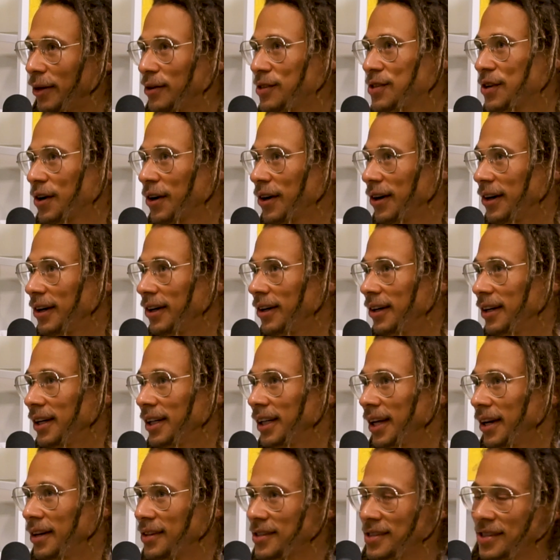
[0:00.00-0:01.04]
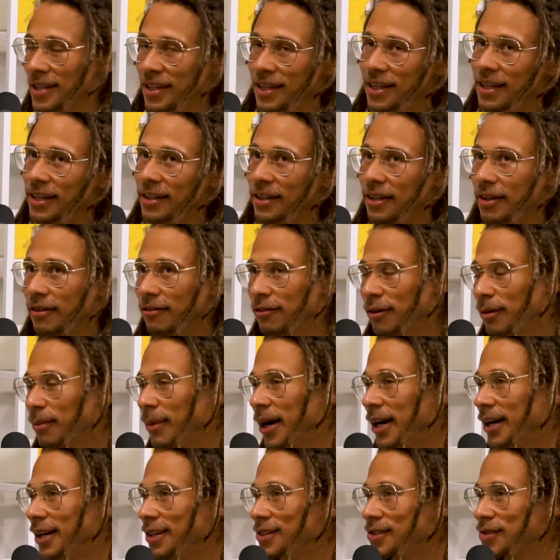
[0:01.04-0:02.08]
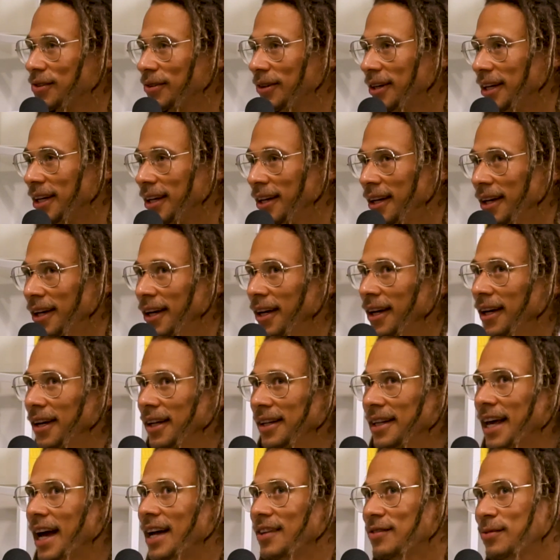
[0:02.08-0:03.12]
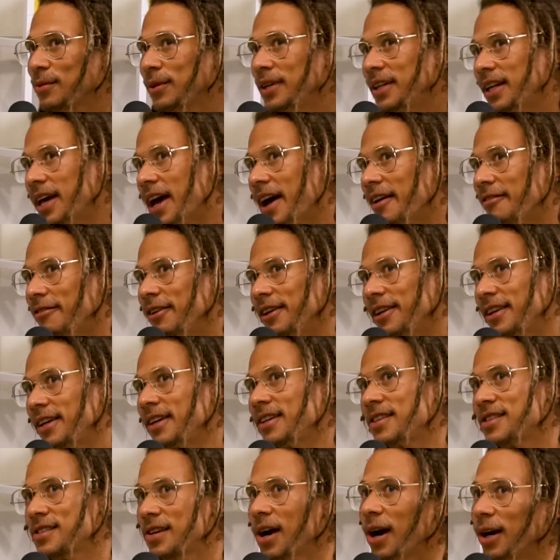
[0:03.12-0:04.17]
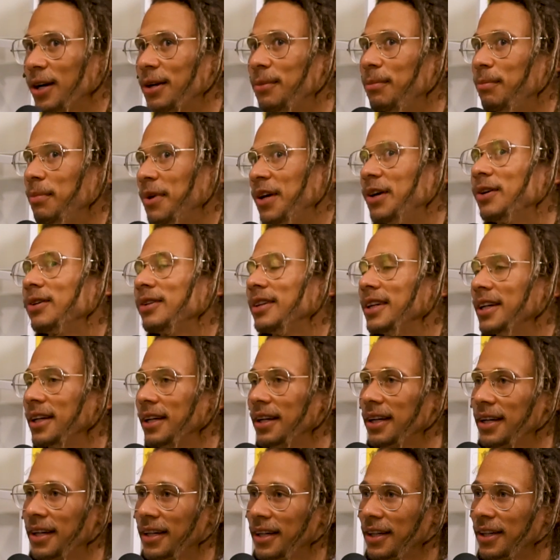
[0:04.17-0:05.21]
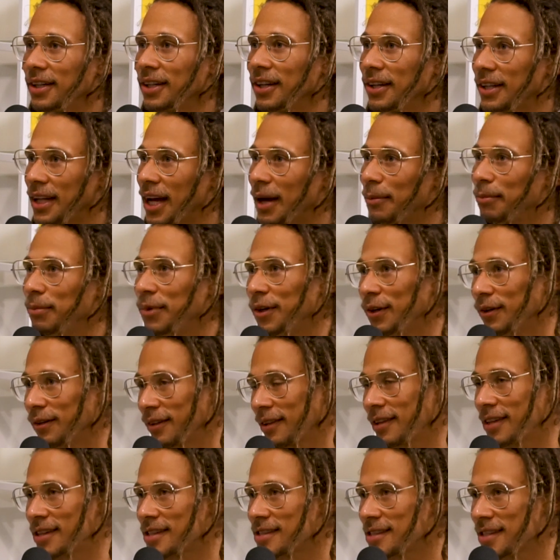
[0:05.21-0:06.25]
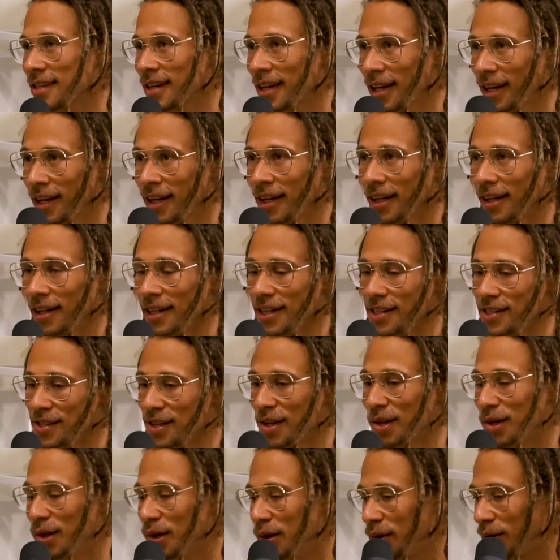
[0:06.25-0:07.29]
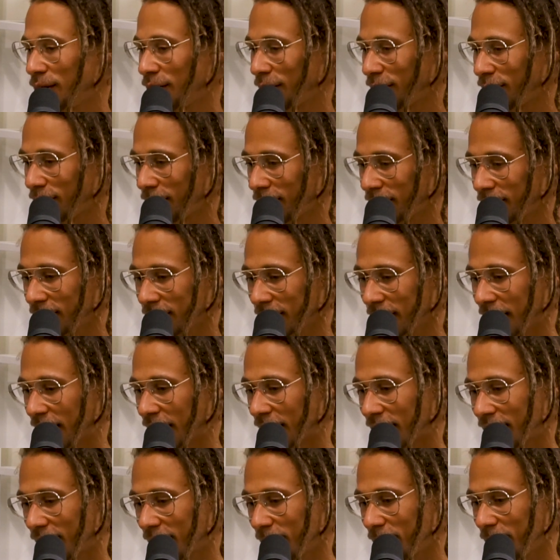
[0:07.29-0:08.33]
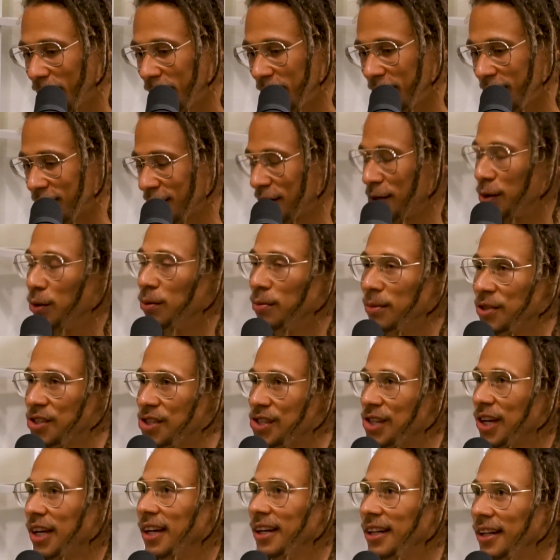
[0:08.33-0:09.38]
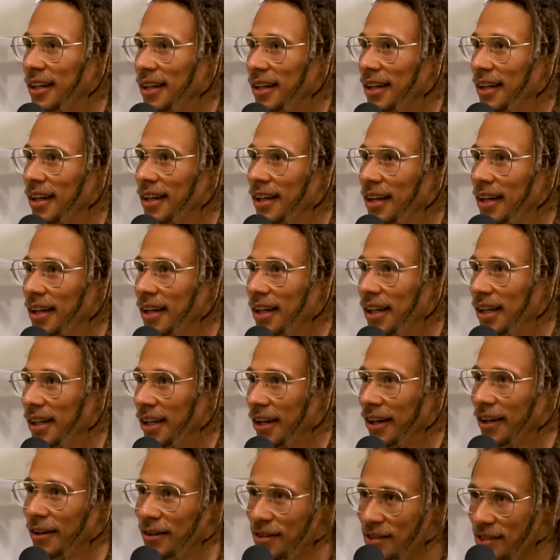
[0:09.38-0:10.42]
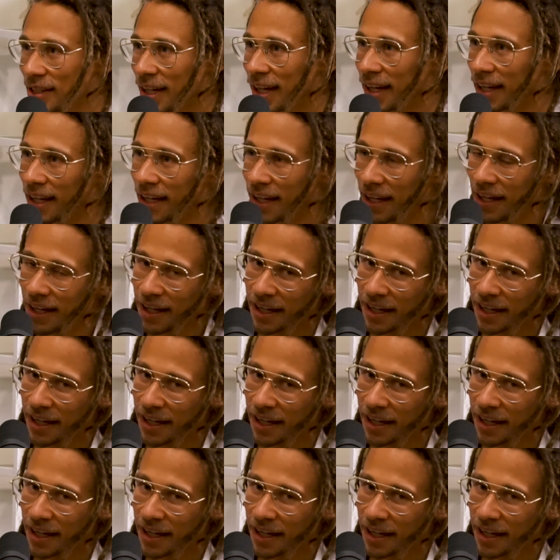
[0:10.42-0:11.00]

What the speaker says: I was hurt and I was healing from my injury, that's when everything started building, you know, and I built this new machine. Yeah. You know, it was like,